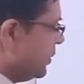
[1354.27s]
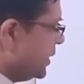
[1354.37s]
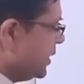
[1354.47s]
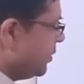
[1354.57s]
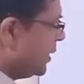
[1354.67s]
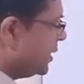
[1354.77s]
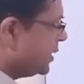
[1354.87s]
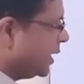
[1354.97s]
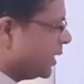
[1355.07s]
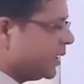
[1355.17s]
BC by
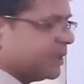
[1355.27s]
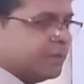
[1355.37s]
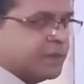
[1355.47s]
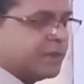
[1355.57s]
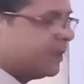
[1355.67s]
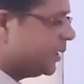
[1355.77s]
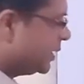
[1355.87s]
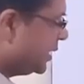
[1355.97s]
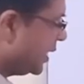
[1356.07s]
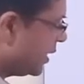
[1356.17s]
DC, here it is BC by
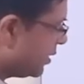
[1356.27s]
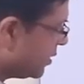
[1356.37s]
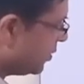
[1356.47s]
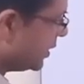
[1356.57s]
DC, here also